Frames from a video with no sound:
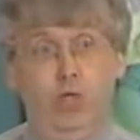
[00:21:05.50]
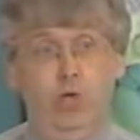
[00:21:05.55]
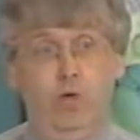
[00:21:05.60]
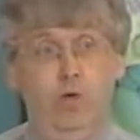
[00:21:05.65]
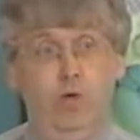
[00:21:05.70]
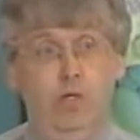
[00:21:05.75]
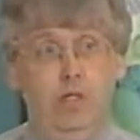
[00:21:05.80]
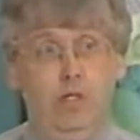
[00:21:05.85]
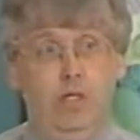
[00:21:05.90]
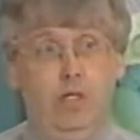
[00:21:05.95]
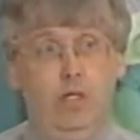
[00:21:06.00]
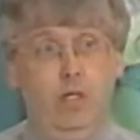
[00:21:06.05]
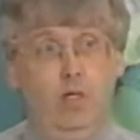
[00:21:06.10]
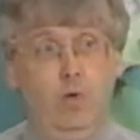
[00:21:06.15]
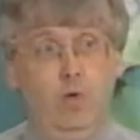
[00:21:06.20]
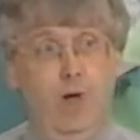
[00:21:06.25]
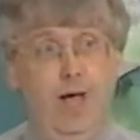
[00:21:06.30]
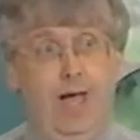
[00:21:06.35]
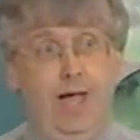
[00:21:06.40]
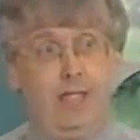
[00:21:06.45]
unions in the
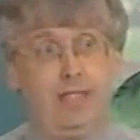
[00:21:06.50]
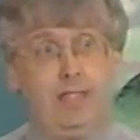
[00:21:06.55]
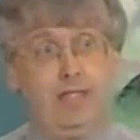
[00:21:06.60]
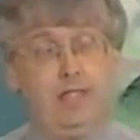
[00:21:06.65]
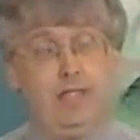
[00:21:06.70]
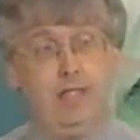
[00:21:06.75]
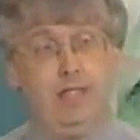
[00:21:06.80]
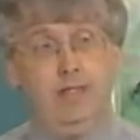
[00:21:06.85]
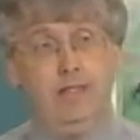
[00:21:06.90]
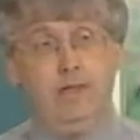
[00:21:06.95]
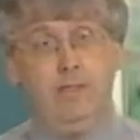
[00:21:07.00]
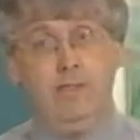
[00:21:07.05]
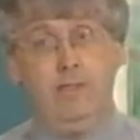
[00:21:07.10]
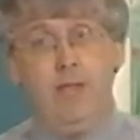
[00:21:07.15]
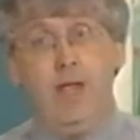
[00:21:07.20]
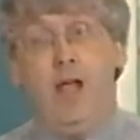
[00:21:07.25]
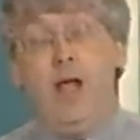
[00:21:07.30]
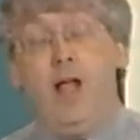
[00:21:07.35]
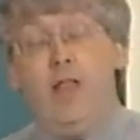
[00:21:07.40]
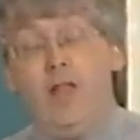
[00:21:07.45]
US.
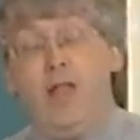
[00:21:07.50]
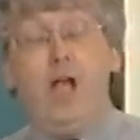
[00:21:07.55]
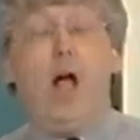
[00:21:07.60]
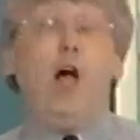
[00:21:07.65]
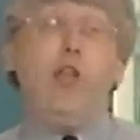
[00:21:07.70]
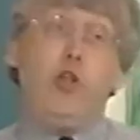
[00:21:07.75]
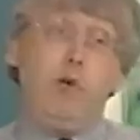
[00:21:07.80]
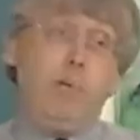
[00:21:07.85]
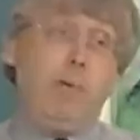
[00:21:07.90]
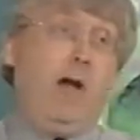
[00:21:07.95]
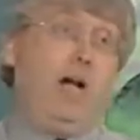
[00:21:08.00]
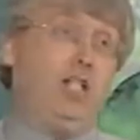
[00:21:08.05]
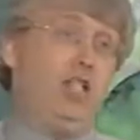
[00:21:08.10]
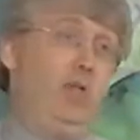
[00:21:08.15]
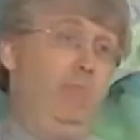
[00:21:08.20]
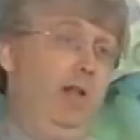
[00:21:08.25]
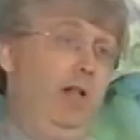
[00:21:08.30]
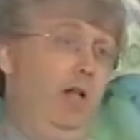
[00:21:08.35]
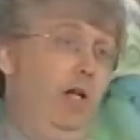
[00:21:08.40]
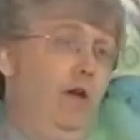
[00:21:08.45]
The other
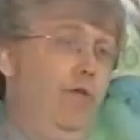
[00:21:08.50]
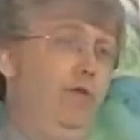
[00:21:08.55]
possibility